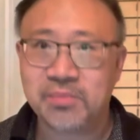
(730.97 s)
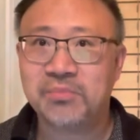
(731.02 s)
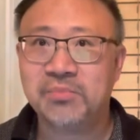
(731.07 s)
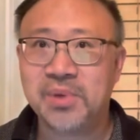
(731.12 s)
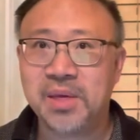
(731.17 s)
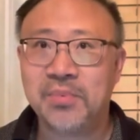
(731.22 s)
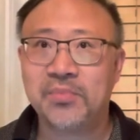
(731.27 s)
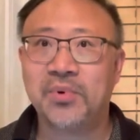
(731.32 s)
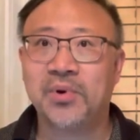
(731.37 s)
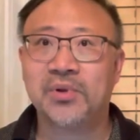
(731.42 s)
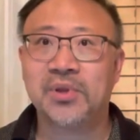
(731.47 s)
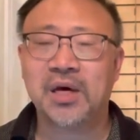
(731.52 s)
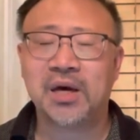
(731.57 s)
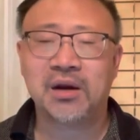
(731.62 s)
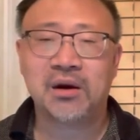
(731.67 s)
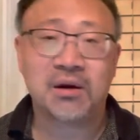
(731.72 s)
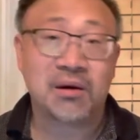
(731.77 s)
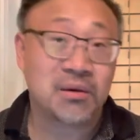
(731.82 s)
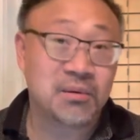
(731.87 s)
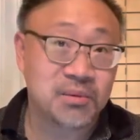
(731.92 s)
people that
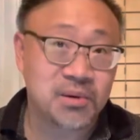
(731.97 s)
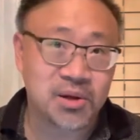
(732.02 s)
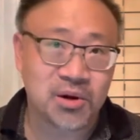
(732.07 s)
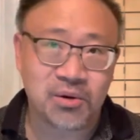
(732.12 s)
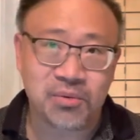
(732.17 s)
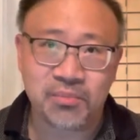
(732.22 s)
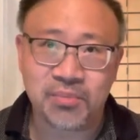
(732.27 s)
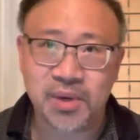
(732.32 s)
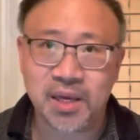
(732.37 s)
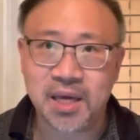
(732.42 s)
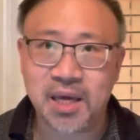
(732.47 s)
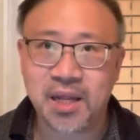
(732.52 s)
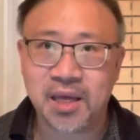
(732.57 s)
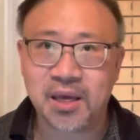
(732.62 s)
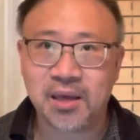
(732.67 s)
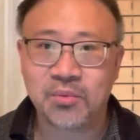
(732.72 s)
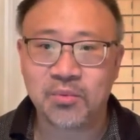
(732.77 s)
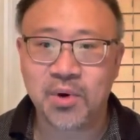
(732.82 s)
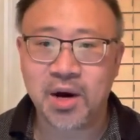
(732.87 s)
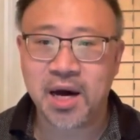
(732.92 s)
are you know beginning
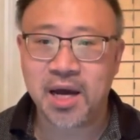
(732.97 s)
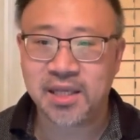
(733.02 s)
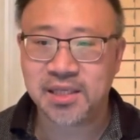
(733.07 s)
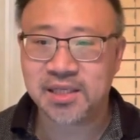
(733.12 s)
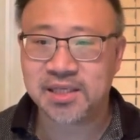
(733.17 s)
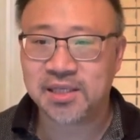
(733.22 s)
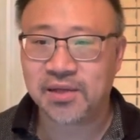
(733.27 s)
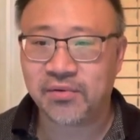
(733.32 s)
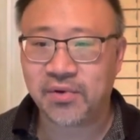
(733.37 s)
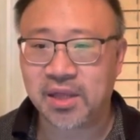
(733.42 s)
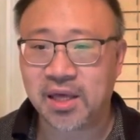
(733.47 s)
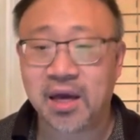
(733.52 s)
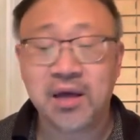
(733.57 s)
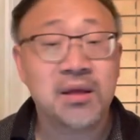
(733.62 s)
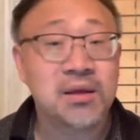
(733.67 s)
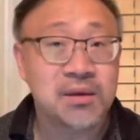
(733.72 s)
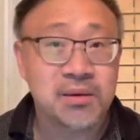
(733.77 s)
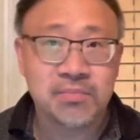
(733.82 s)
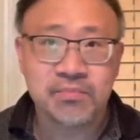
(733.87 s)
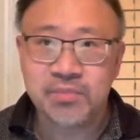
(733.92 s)
in wines and stuff like that.
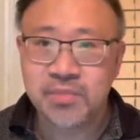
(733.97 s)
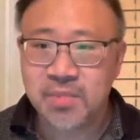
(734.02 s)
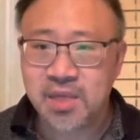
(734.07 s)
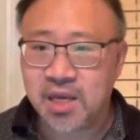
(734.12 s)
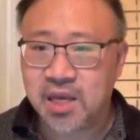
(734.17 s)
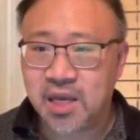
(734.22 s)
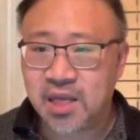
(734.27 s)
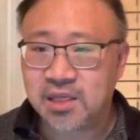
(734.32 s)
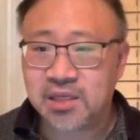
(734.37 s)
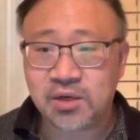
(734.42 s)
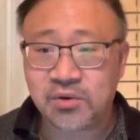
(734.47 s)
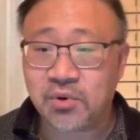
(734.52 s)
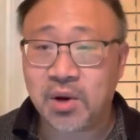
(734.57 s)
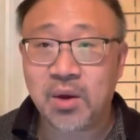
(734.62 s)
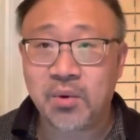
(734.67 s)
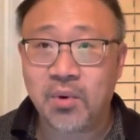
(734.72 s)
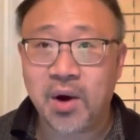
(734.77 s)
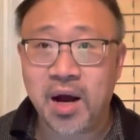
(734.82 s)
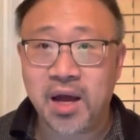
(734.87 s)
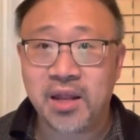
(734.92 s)
It's a great
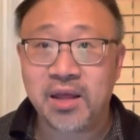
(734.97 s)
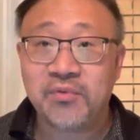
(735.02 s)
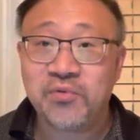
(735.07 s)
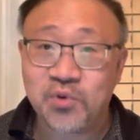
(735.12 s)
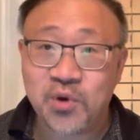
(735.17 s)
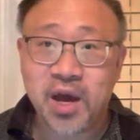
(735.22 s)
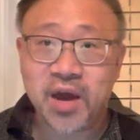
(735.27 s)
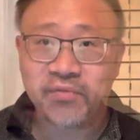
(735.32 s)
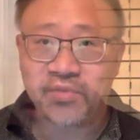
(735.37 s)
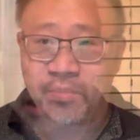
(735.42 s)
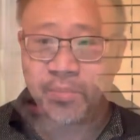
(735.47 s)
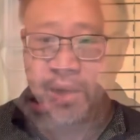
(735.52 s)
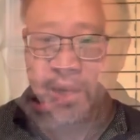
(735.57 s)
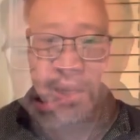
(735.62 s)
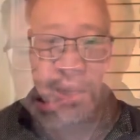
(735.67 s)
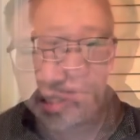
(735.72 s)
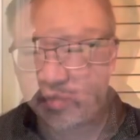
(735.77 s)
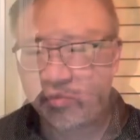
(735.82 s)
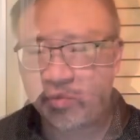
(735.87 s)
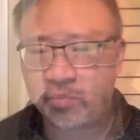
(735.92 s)
wine if you have the money.
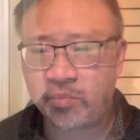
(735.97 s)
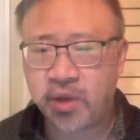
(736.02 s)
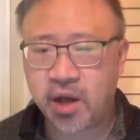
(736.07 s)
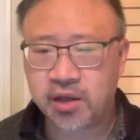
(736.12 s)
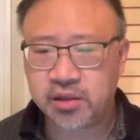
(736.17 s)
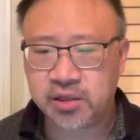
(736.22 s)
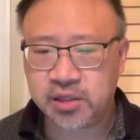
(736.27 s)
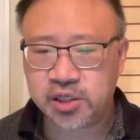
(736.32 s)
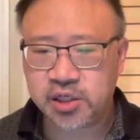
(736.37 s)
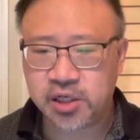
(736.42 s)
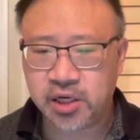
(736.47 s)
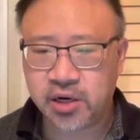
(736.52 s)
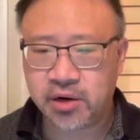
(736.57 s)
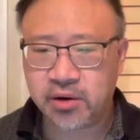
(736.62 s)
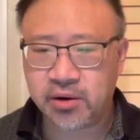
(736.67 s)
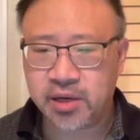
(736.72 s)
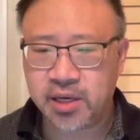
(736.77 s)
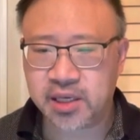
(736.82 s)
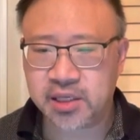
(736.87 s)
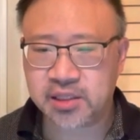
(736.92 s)
Cheval Blanc this
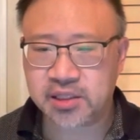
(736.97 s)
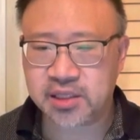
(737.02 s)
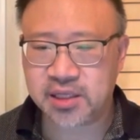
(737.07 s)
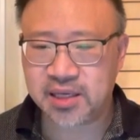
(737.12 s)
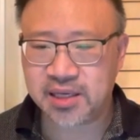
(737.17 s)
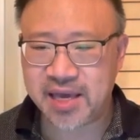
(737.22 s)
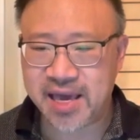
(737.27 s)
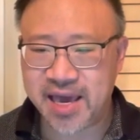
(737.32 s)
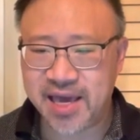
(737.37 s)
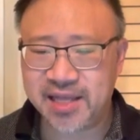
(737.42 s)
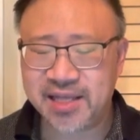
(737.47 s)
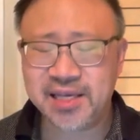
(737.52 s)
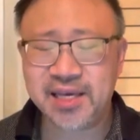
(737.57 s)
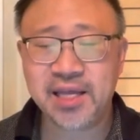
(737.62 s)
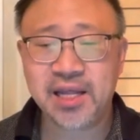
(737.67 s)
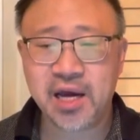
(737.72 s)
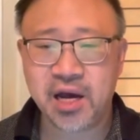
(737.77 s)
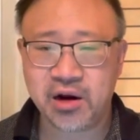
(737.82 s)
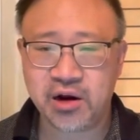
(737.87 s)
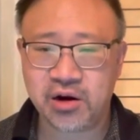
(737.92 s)
year is
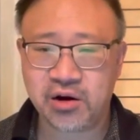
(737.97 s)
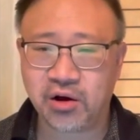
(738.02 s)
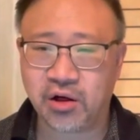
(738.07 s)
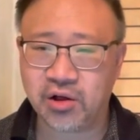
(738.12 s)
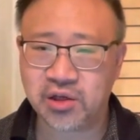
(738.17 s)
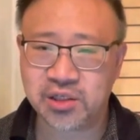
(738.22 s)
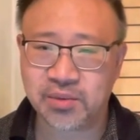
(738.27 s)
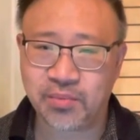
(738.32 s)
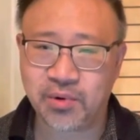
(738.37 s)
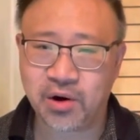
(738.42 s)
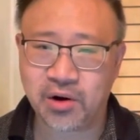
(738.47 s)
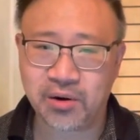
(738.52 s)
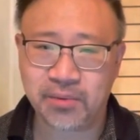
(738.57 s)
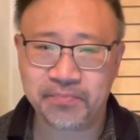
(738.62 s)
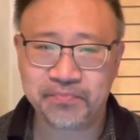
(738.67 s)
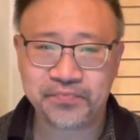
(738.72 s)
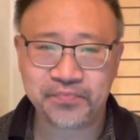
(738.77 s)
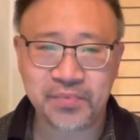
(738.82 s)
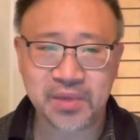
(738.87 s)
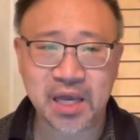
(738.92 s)
$1,800 a bottle.
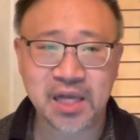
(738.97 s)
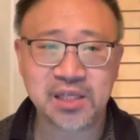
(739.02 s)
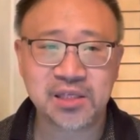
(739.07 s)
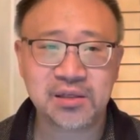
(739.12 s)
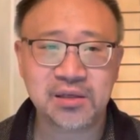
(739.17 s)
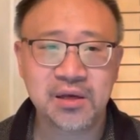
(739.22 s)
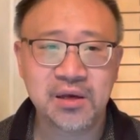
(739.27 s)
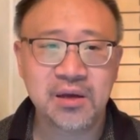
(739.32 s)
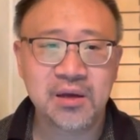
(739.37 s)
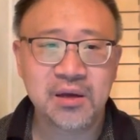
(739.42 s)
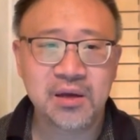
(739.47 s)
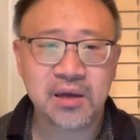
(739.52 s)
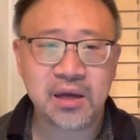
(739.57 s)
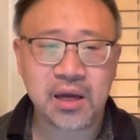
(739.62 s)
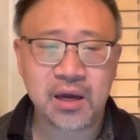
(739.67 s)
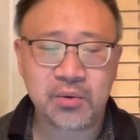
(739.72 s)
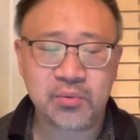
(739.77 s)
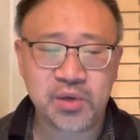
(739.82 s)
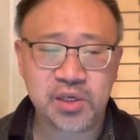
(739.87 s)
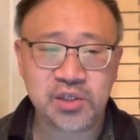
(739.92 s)
That's
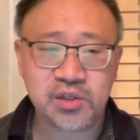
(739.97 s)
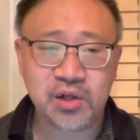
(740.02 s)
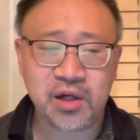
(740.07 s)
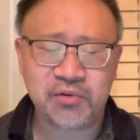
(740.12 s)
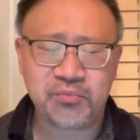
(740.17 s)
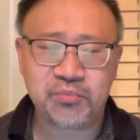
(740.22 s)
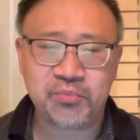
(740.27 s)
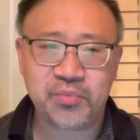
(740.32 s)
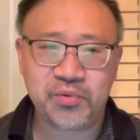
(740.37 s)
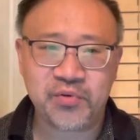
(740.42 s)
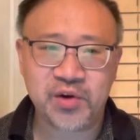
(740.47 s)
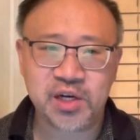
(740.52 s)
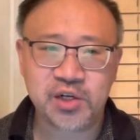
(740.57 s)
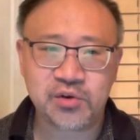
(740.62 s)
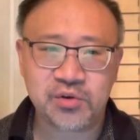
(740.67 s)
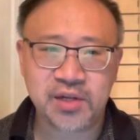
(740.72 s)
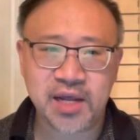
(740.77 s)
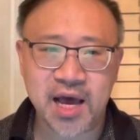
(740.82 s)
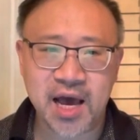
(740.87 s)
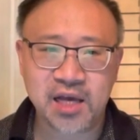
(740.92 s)
uh, we still have provincial
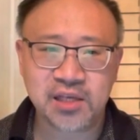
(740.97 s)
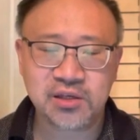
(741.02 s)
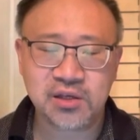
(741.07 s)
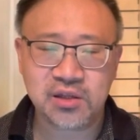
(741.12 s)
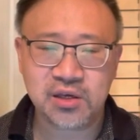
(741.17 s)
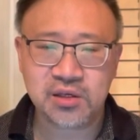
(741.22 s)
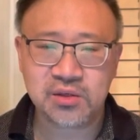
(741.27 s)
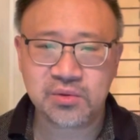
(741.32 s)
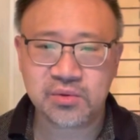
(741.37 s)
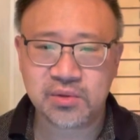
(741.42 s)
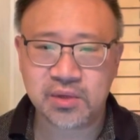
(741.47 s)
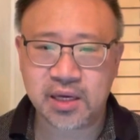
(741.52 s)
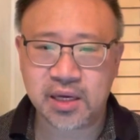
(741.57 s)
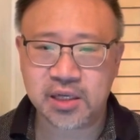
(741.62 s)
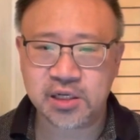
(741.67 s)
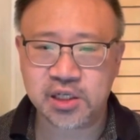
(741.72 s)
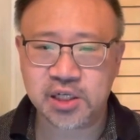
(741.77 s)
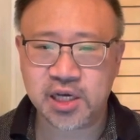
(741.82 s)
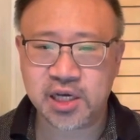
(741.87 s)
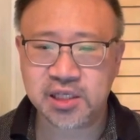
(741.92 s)
tax on this and uh,
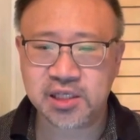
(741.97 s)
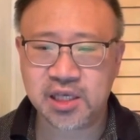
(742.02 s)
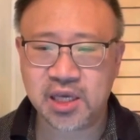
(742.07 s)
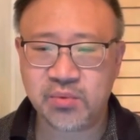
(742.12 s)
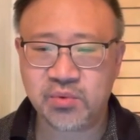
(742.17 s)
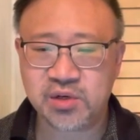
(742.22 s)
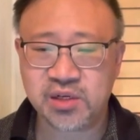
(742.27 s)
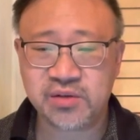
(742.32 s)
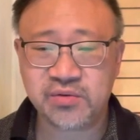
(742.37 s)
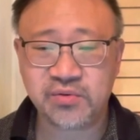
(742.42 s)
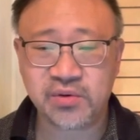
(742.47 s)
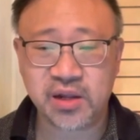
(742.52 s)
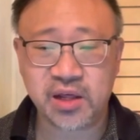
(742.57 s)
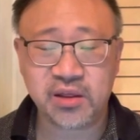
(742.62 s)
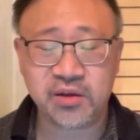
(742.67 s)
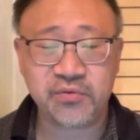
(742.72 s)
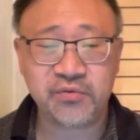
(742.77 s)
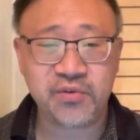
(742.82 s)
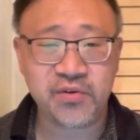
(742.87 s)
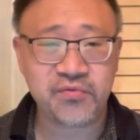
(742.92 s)
GST, which is
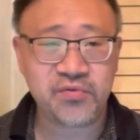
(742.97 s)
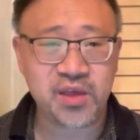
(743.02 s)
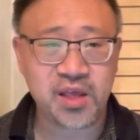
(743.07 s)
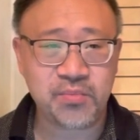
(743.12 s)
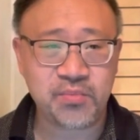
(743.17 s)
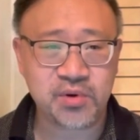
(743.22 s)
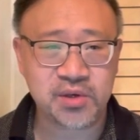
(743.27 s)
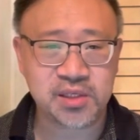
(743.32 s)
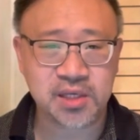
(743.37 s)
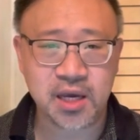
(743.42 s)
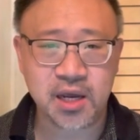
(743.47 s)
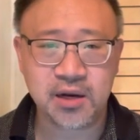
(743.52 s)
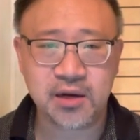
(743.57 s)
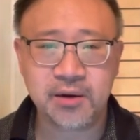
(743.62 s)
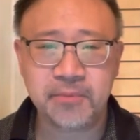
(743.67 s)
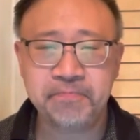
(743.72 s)
another 15%.